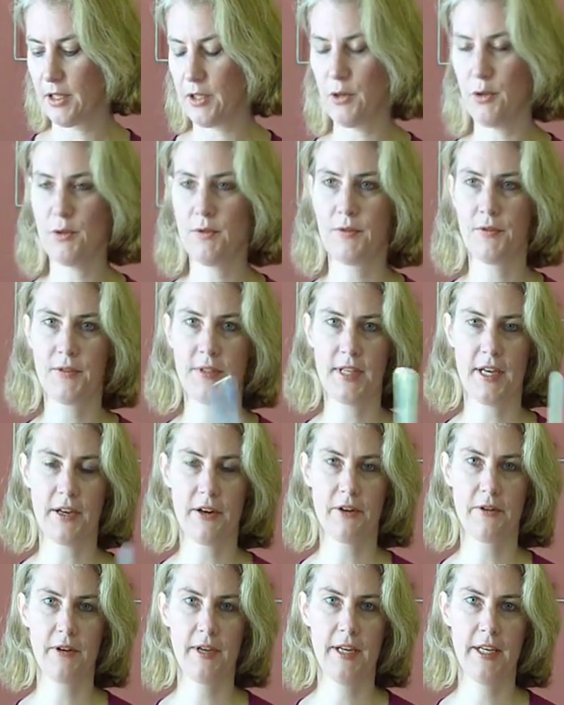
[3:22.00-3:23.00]
use for
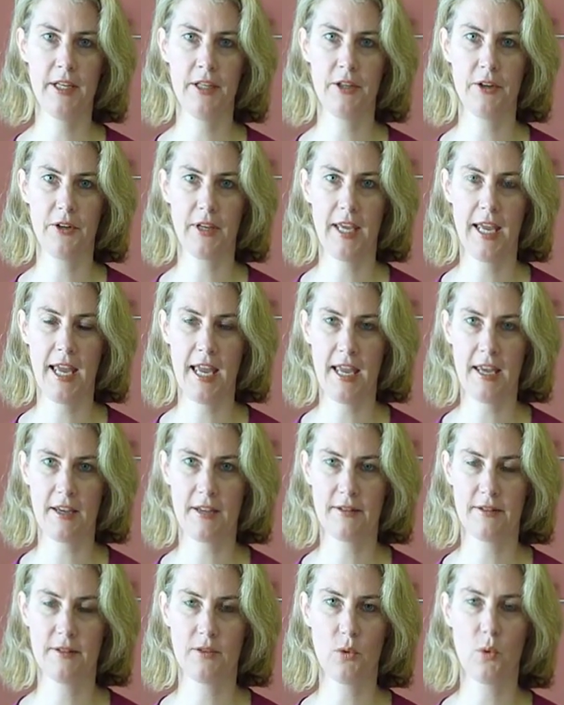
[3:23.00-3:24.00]
decorating your
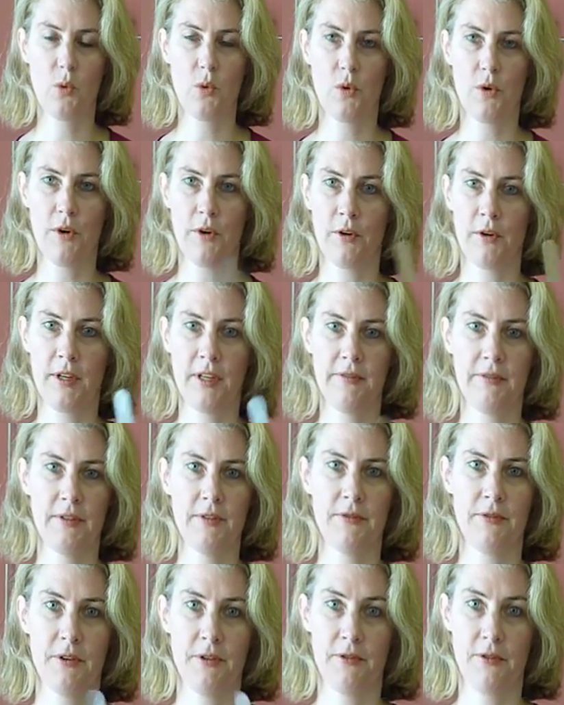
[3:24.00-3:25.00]
cakes or
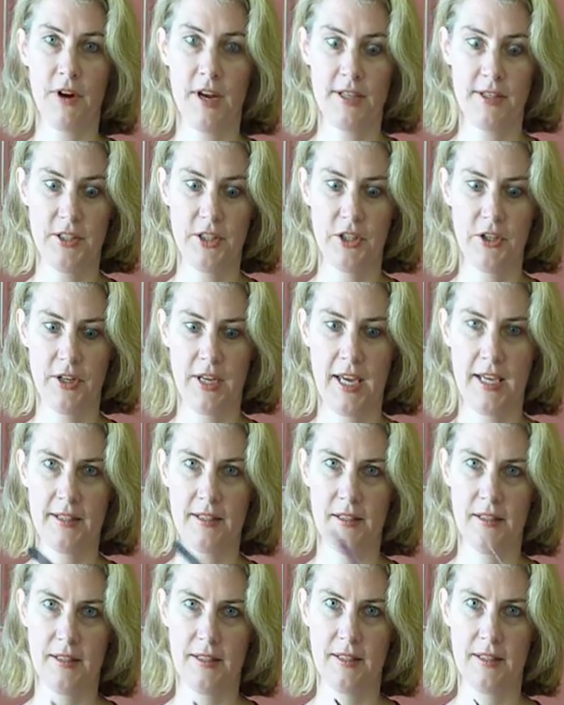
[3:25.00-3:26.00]
even for frosting your
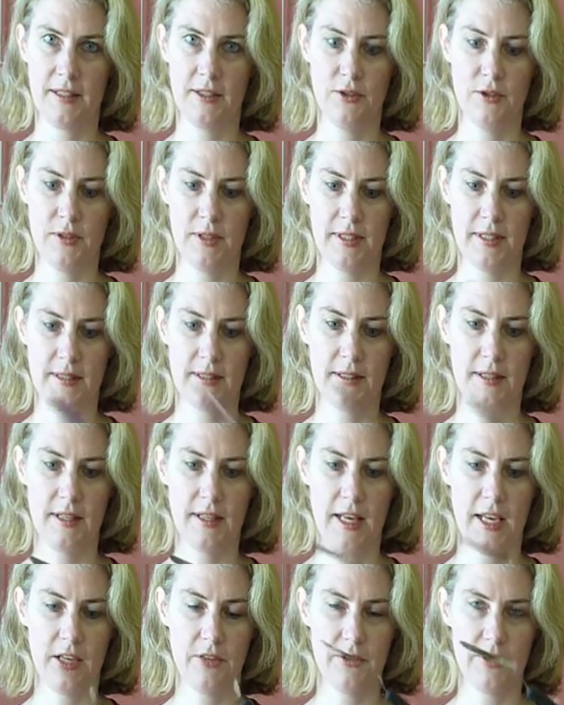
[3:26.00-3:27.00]
cakes is to use this
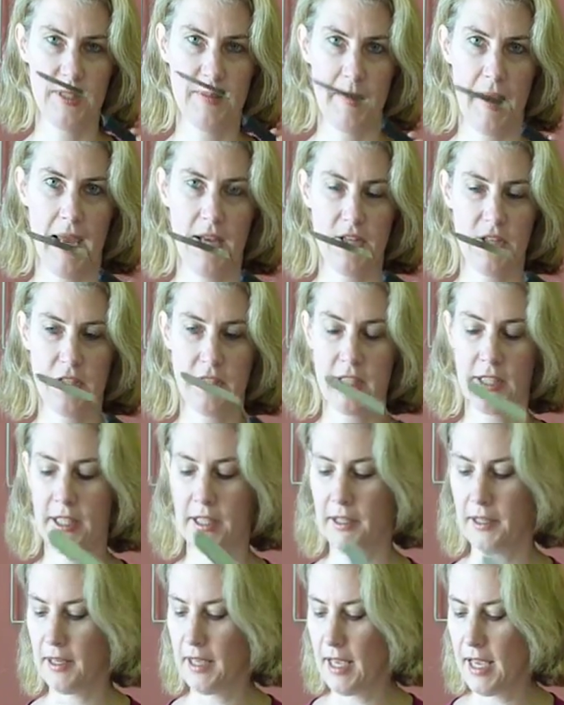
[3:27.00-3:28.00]
angled
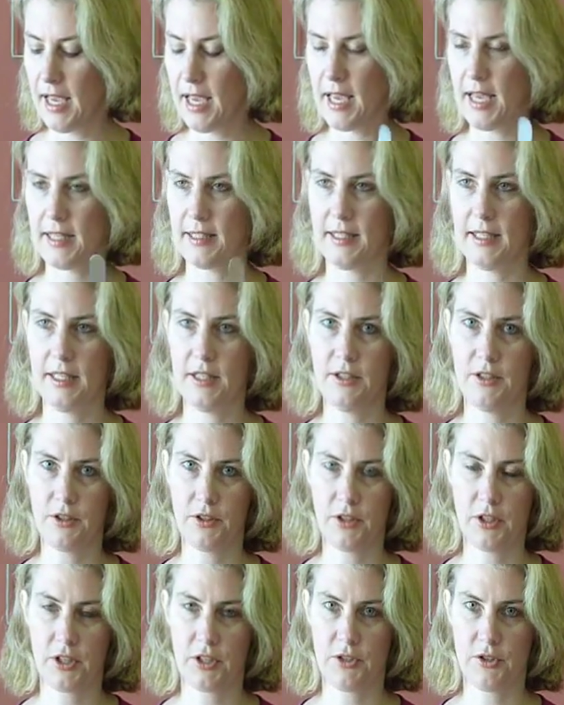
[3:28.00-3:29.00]
spatula. It's easier
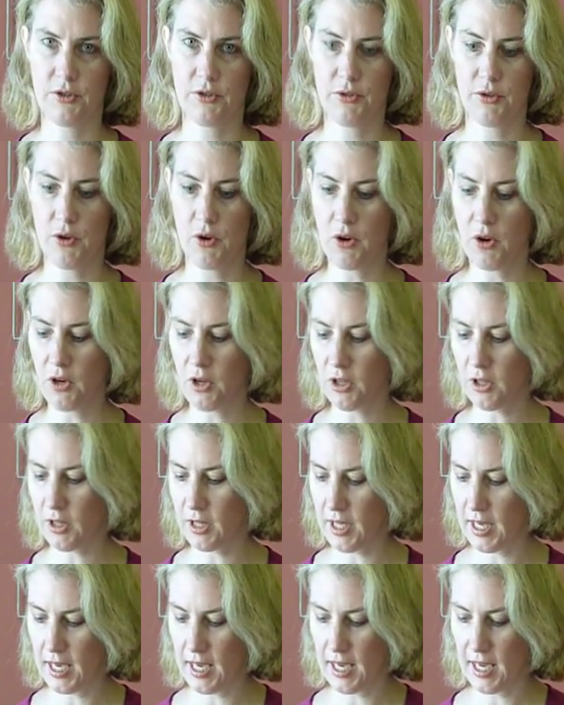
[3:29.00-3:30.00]
to
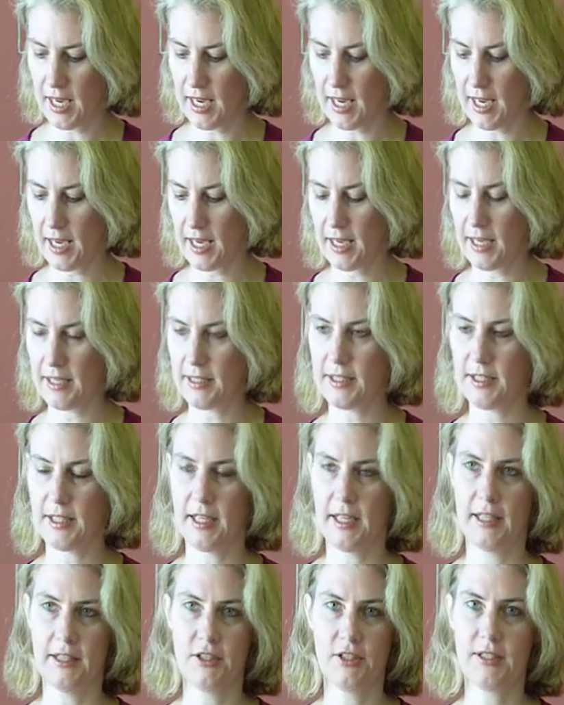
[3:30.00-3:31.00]
control and
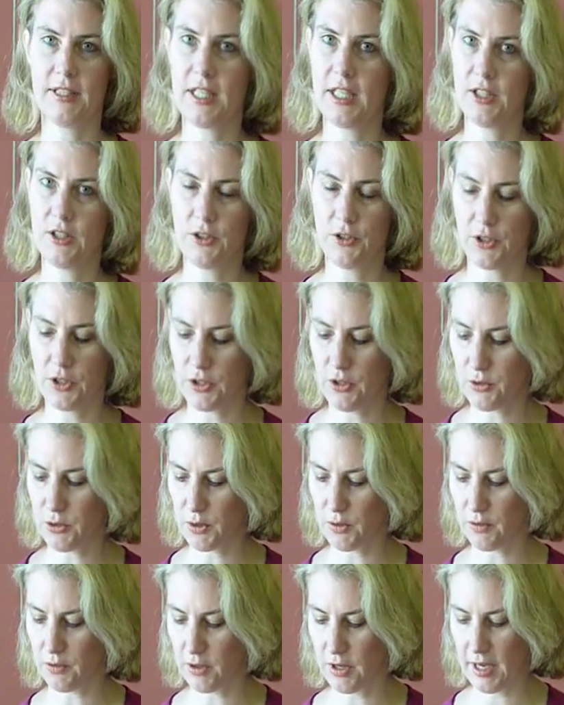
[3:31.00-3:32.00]
just easier to use
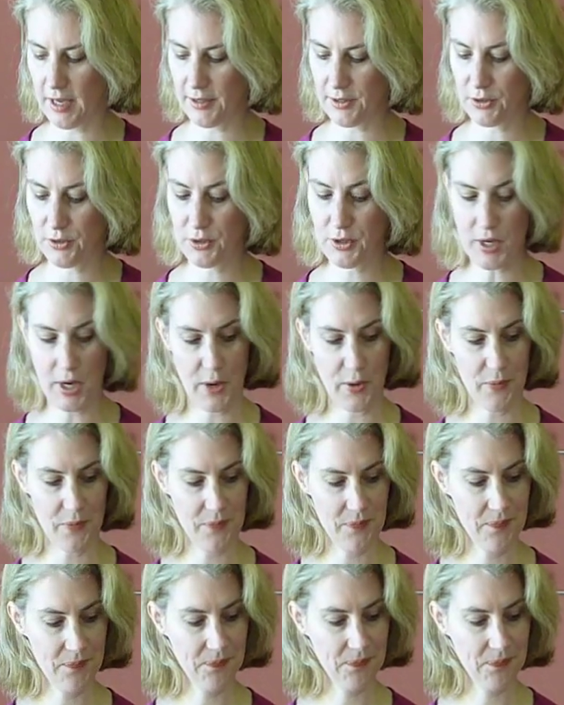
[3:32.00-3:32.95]
overall. So,